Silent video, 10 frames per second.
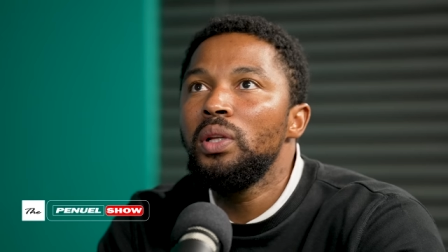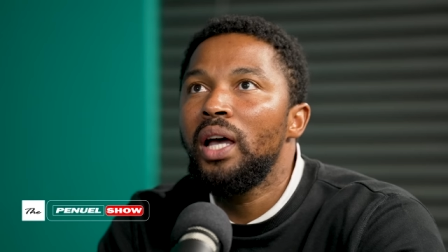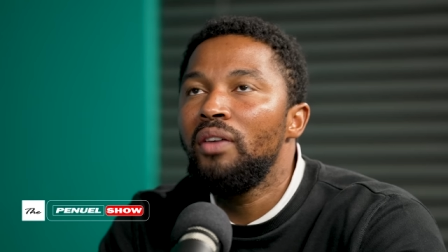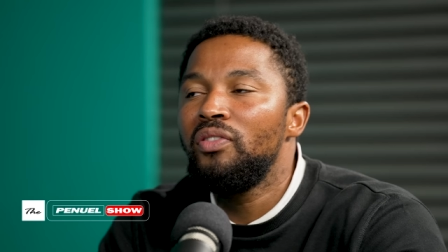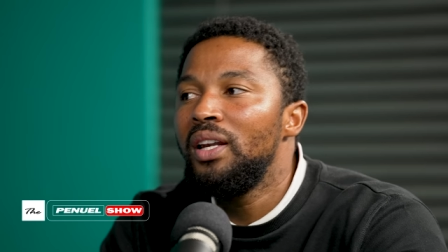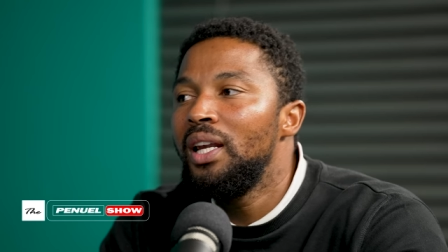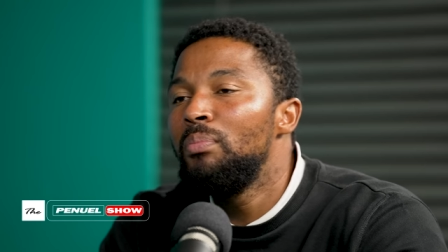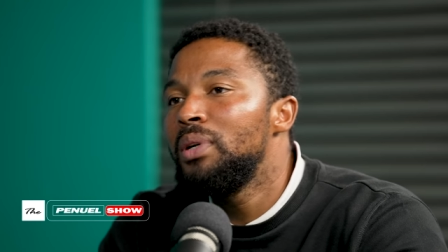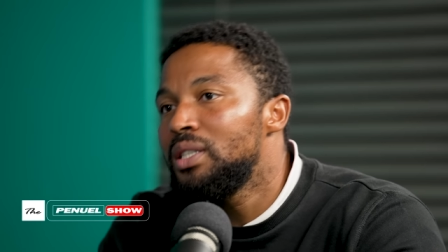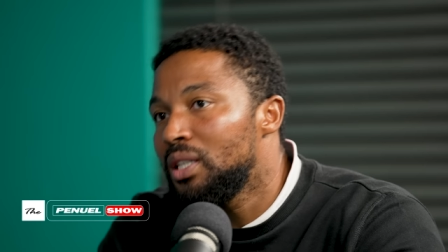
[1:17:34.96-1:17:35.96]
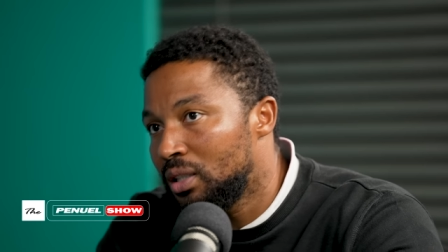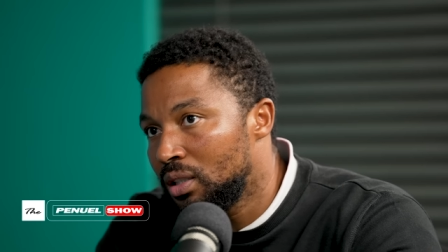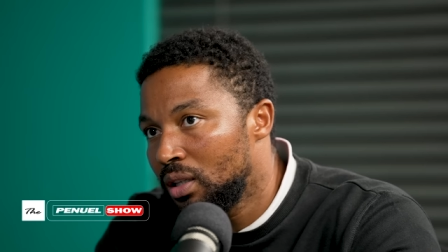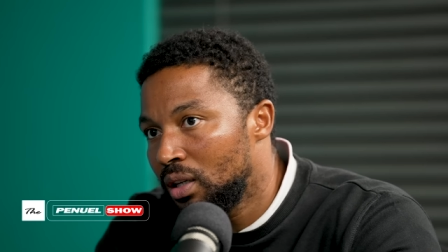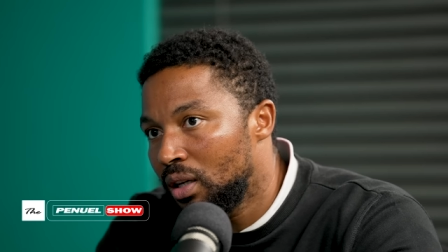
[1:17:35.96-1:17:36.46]
will have
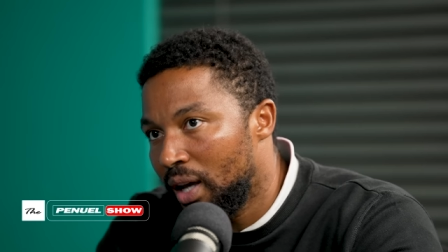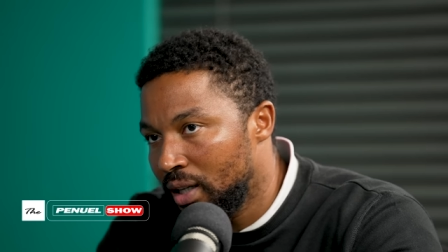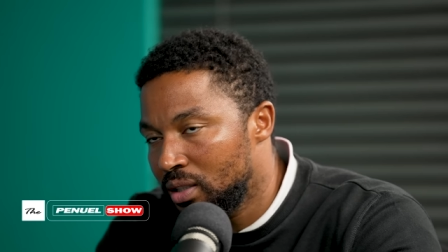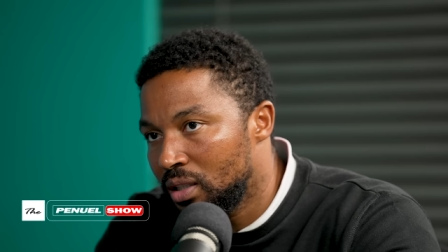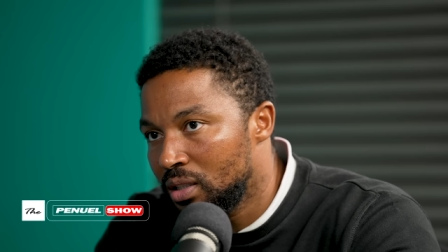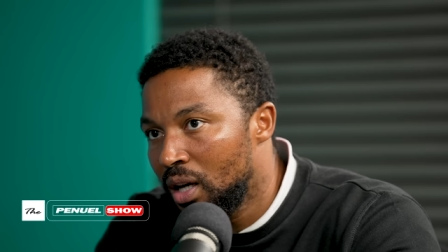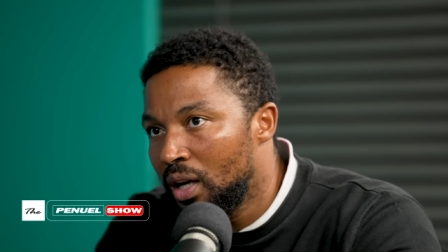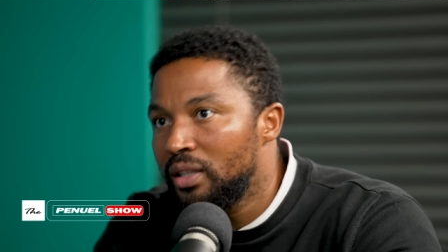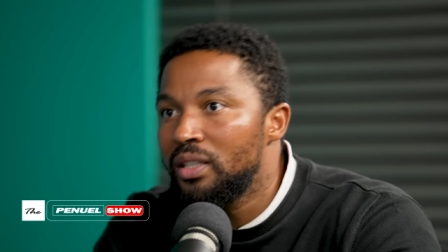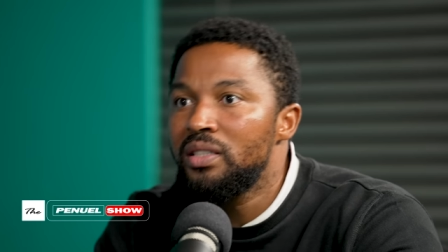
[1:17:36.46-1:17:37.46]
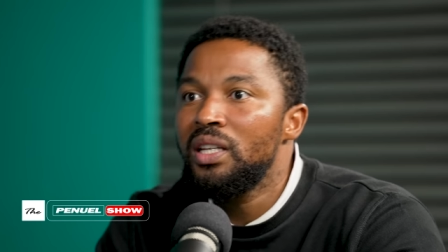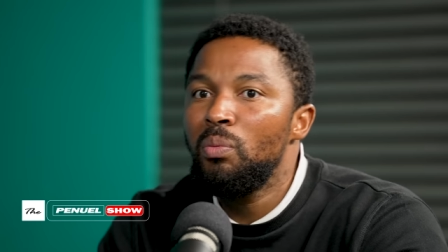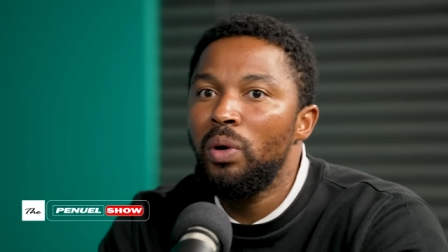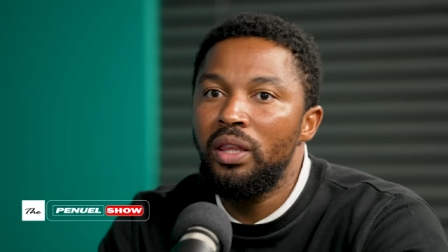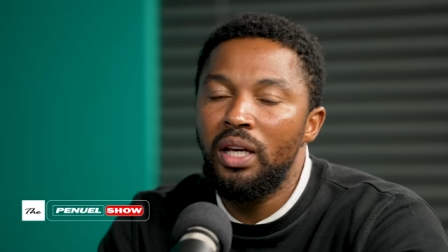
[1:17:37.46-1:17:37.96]
limited access. The
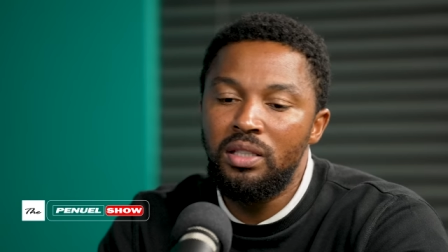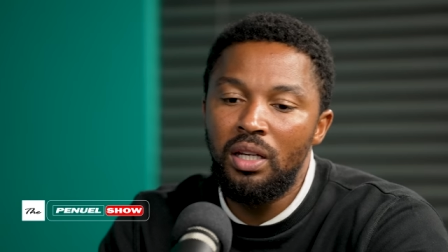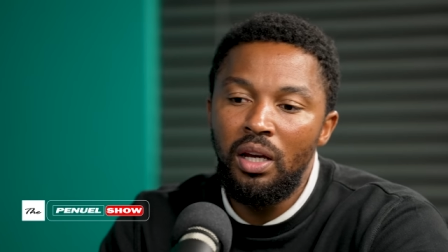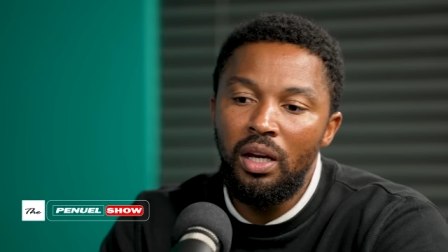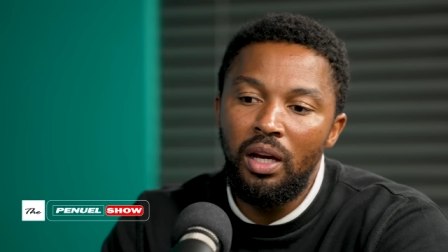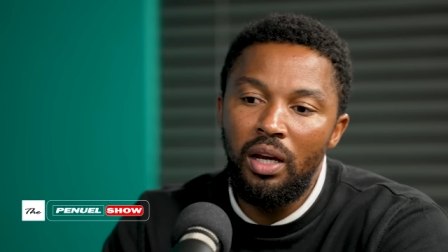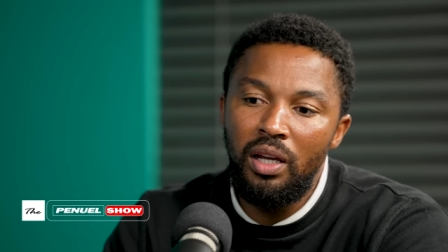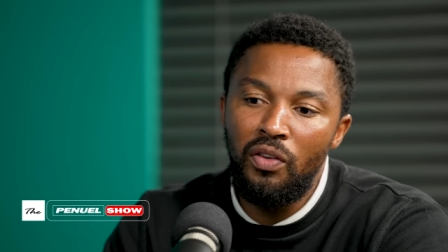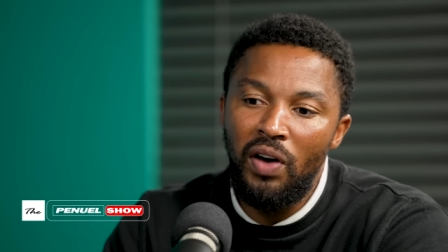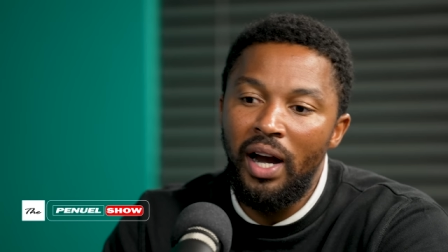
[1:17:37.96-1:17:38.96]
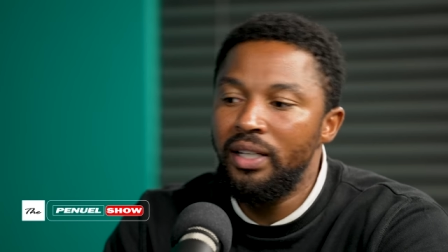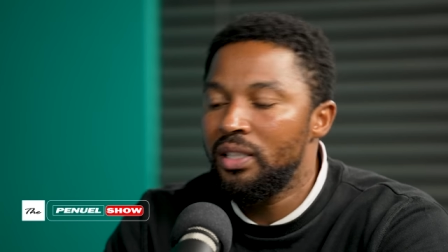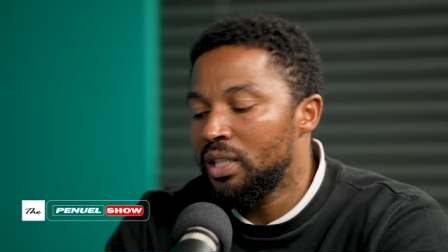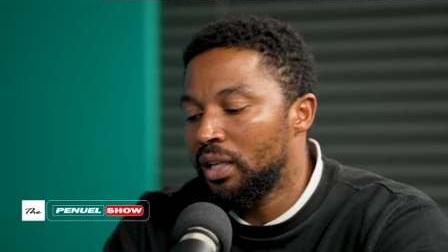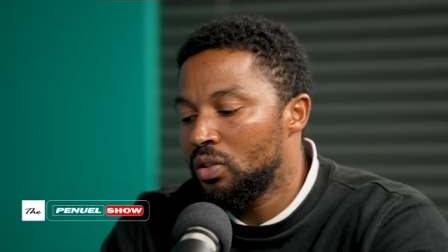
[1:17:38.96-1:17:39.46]
same way that if I
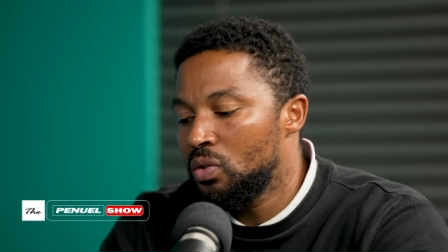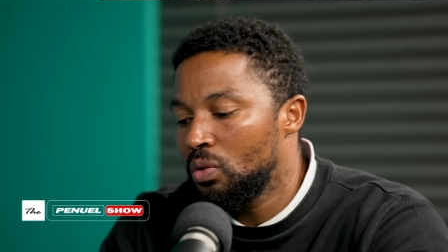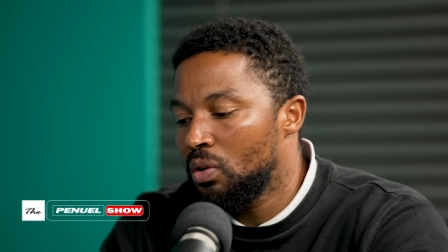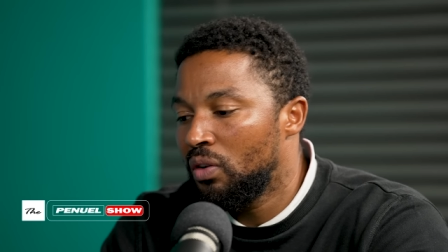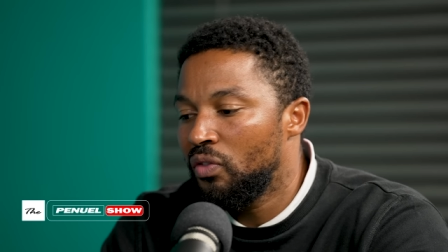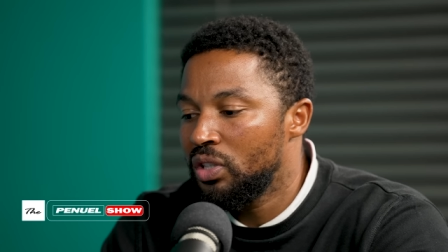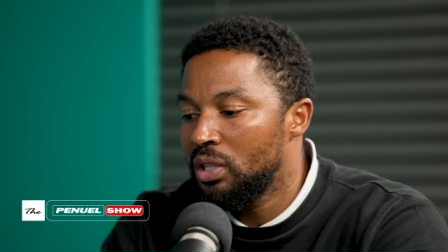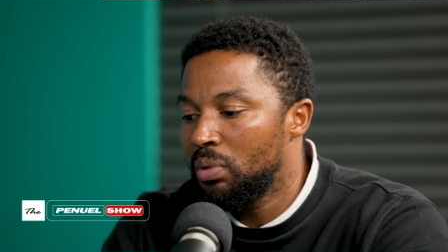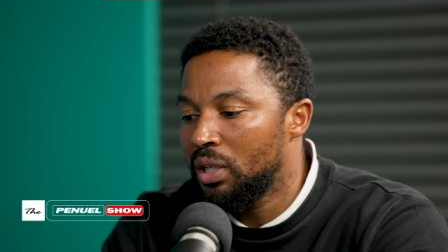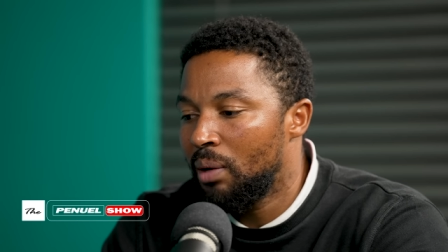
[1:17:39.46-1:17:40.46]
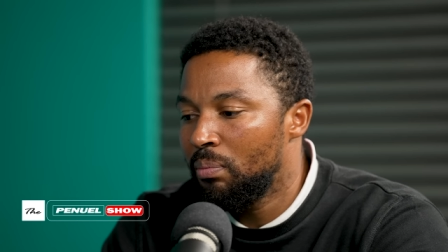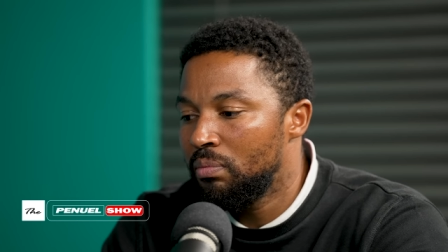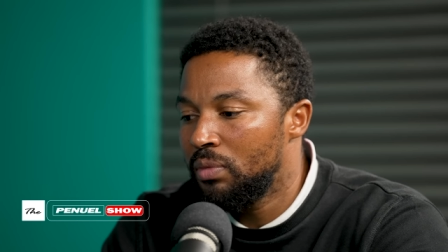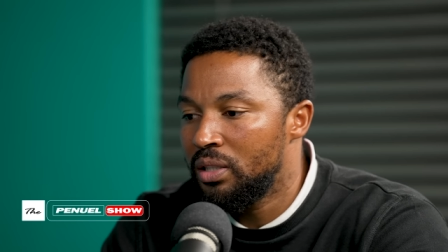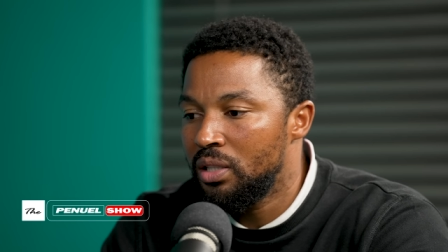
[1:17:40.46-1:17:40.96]
decided to convert and
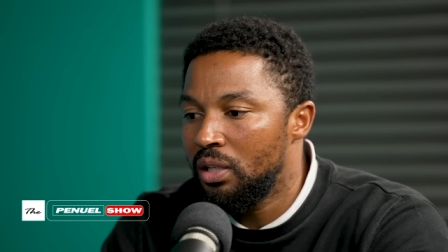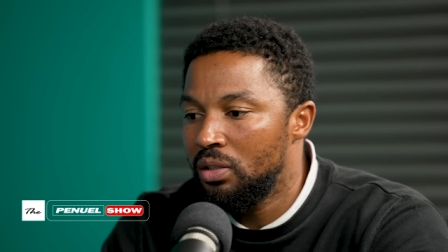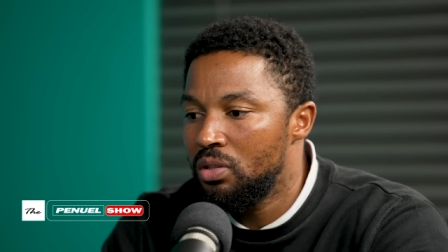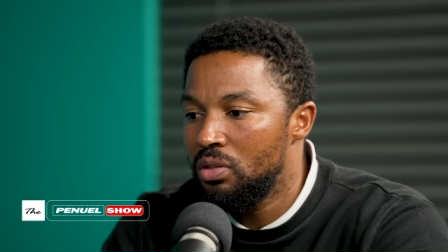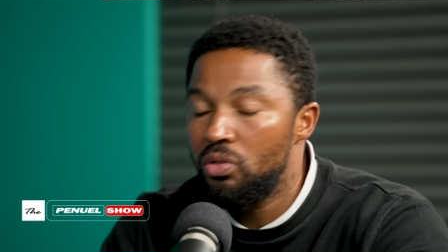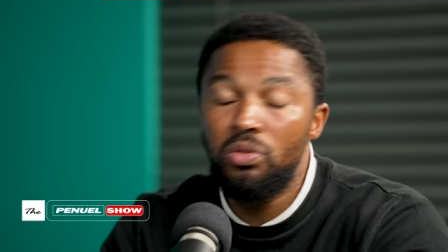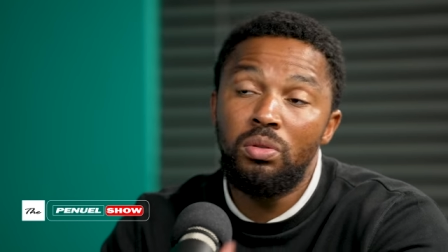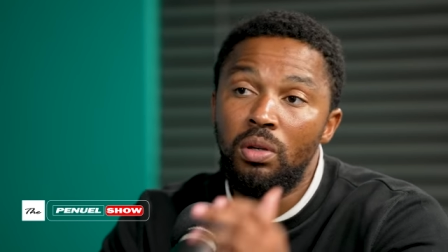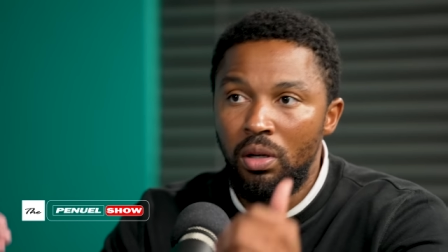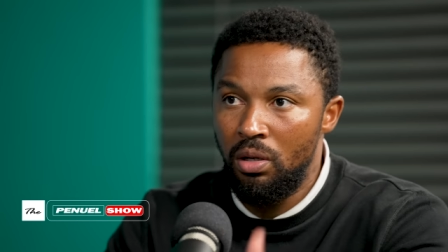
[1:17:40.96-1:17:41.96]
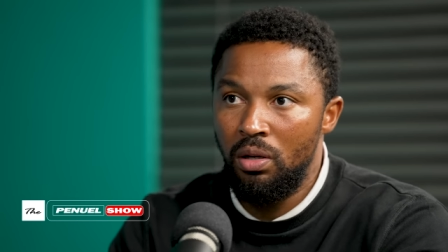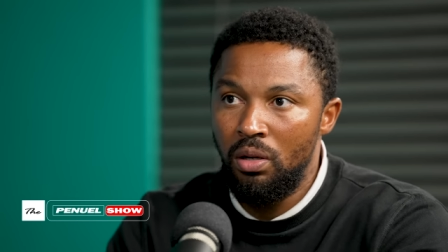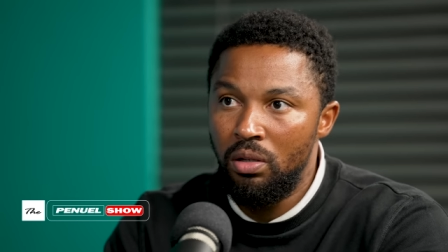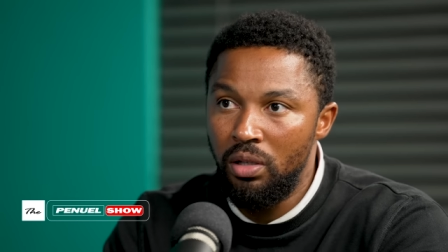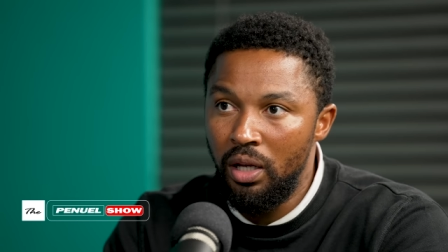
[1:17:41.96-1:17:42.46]
become, let's say, Jew,
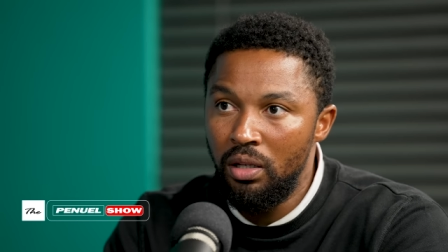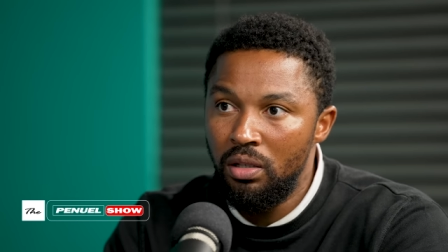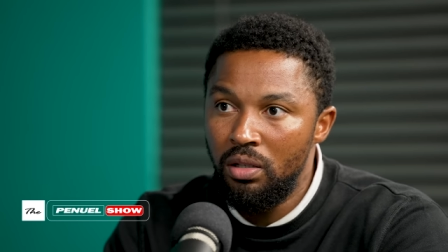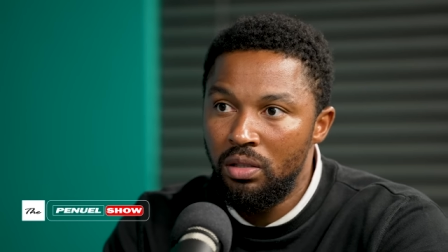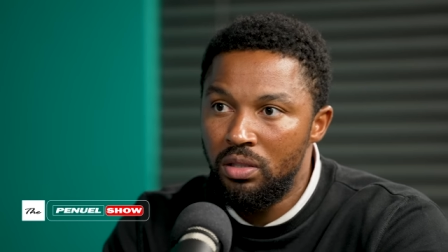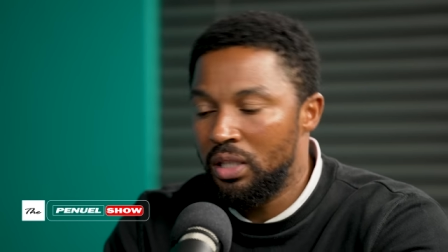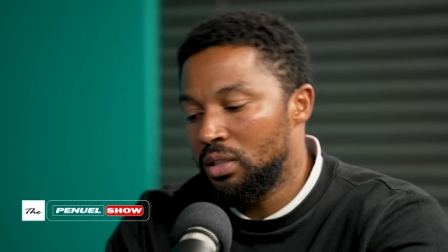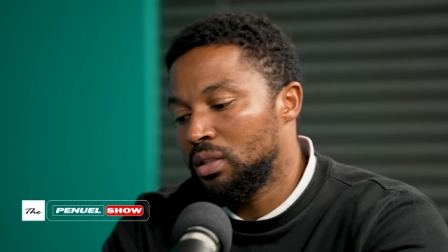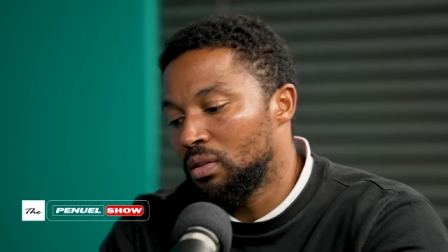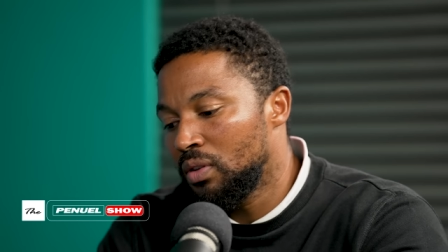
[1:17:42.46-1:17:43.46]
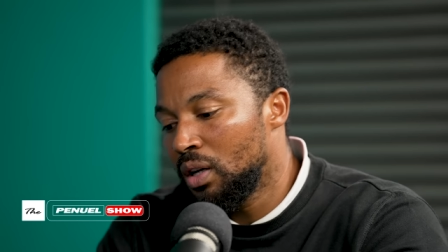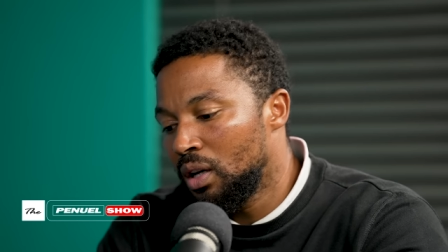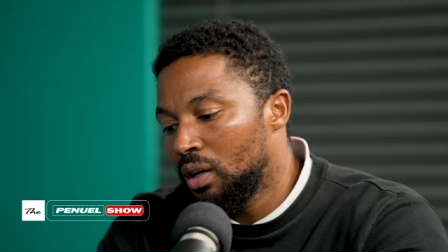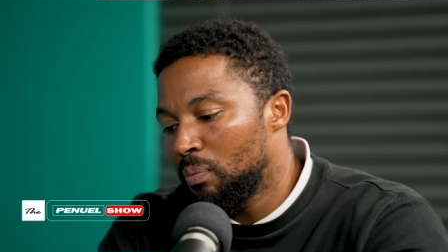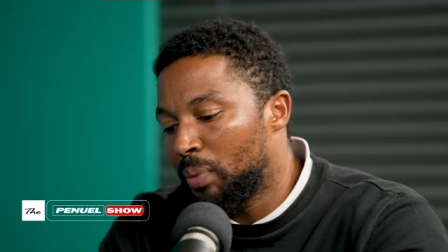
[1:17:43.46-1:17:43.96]
sensitive,
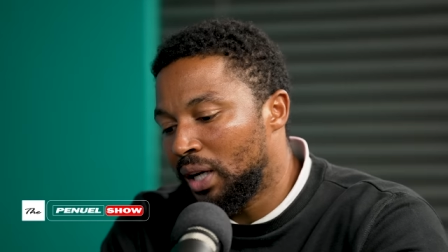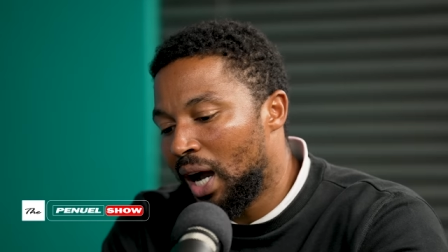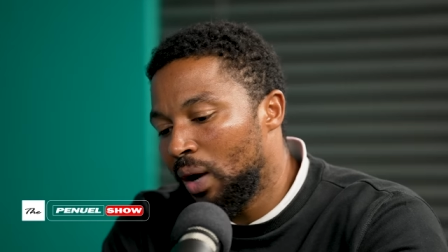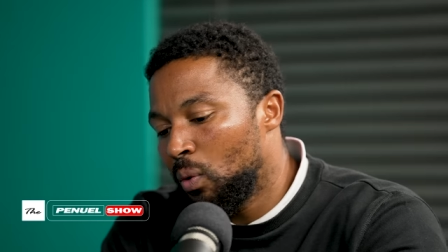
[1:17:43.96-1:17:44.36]
but I